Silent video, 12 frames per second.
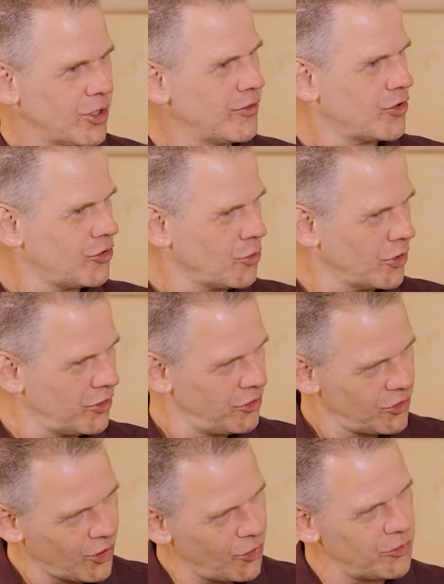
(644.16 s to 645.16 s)
services, you want
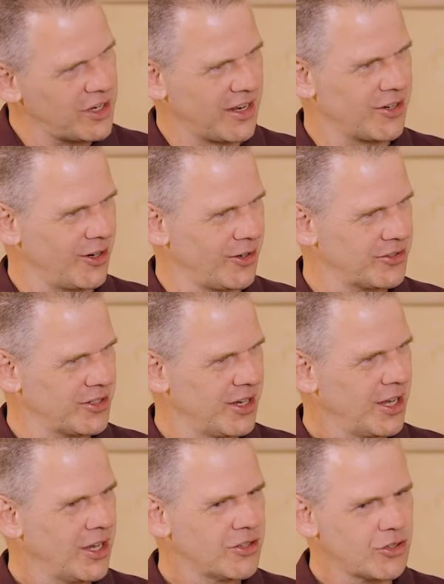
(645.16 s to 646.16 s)
no data loss.
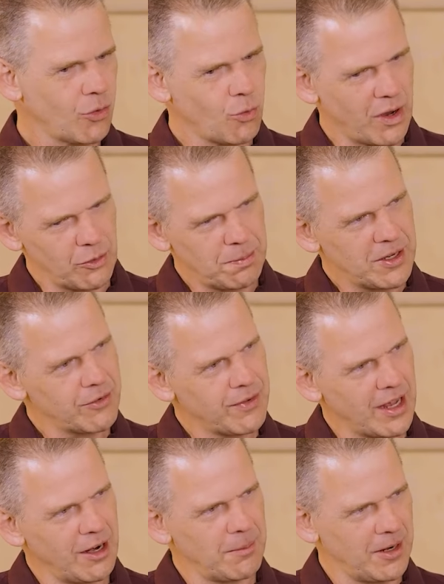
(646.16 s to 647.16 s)
So one will pick
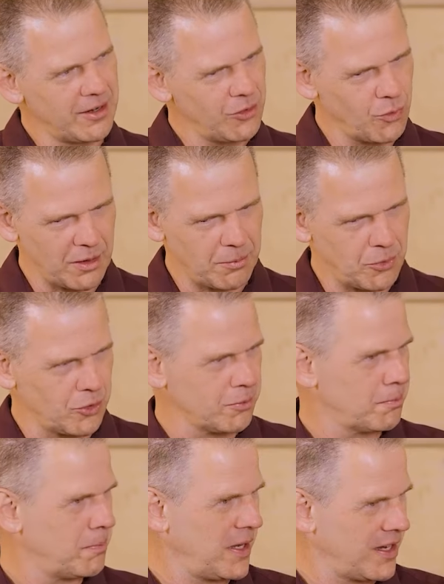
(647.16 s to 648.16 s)
availability, one
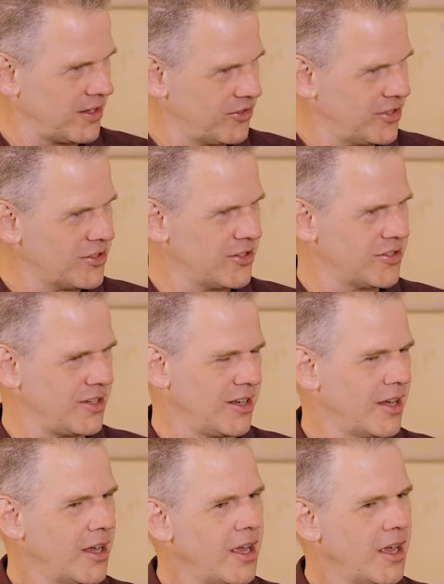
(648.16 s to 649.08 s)
will pick consistency.